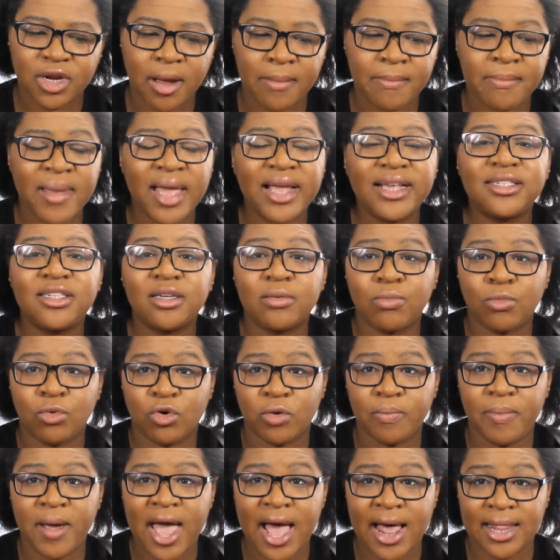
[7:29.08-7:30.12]
makes it
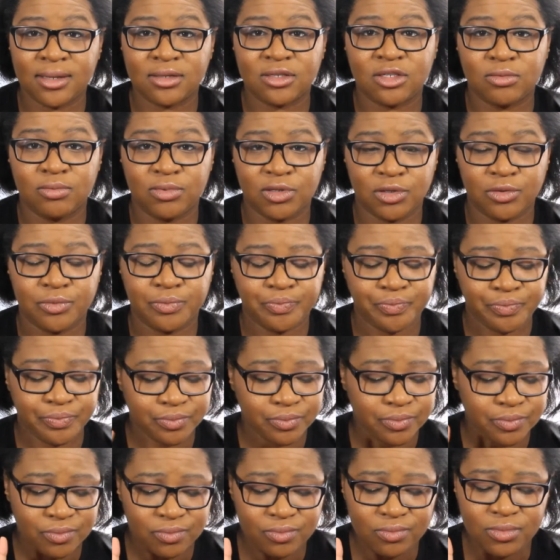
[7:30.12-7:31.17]
more palatable.
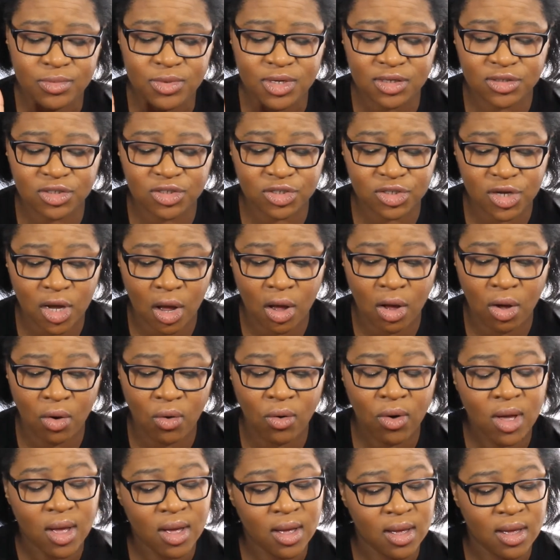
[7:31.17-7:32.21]

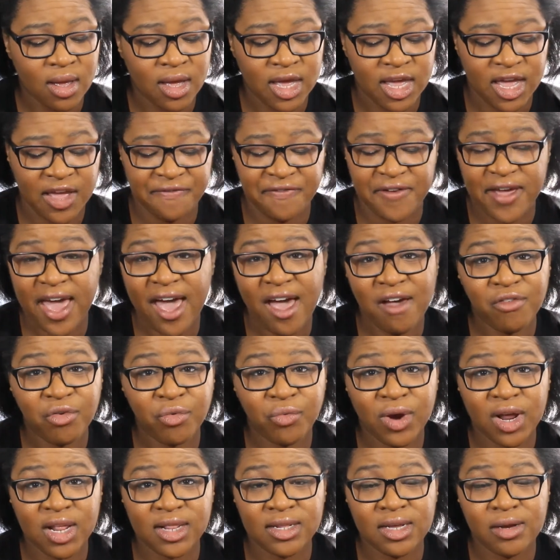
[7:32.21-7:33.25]
So, if you
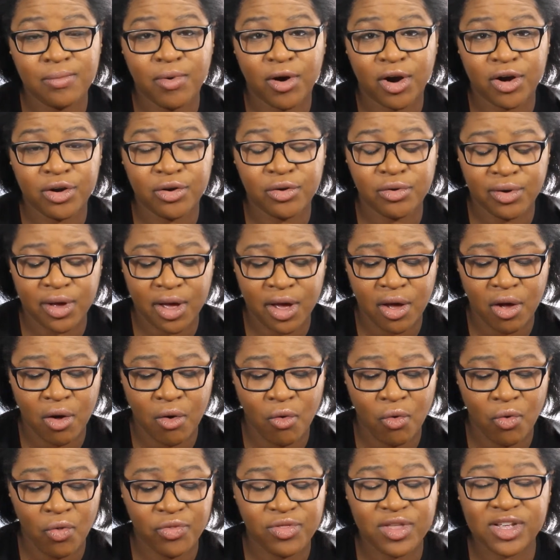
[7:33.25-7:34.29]
haven't read Leigh
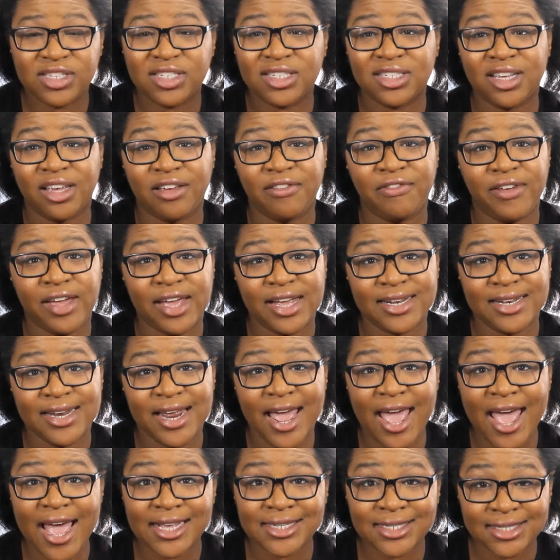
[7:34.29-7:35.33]
Bardugo, this is a
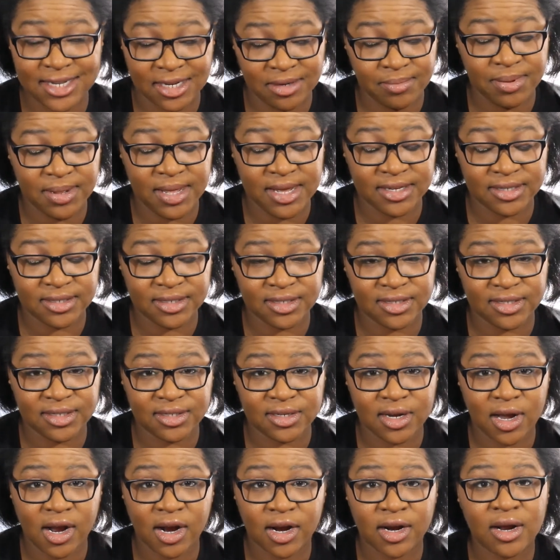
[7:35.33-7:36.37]
fantastic place to
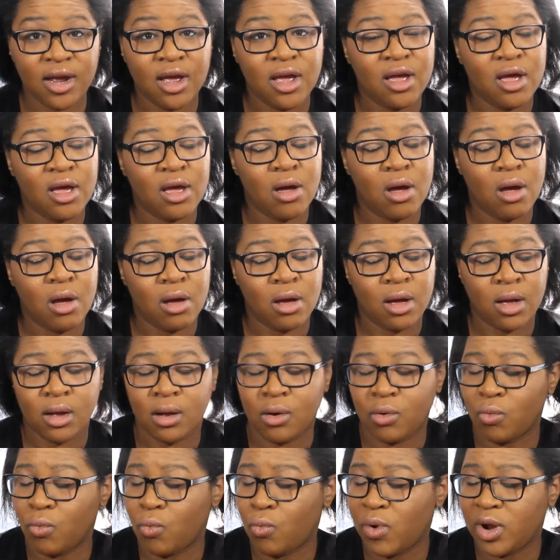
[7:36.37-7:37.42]
start.
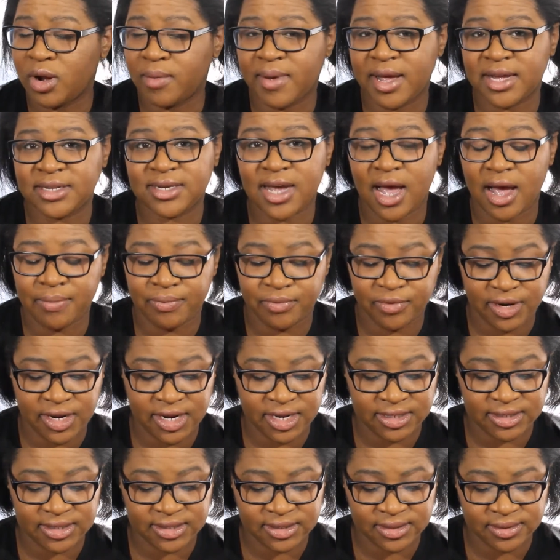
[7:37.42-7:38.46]
One of my top
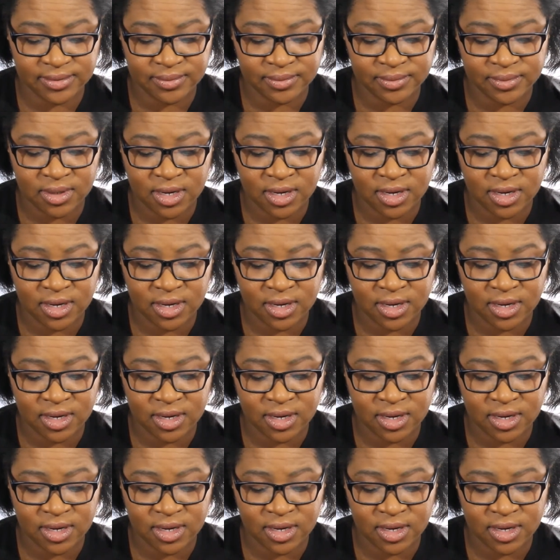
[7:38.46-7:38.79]
reads.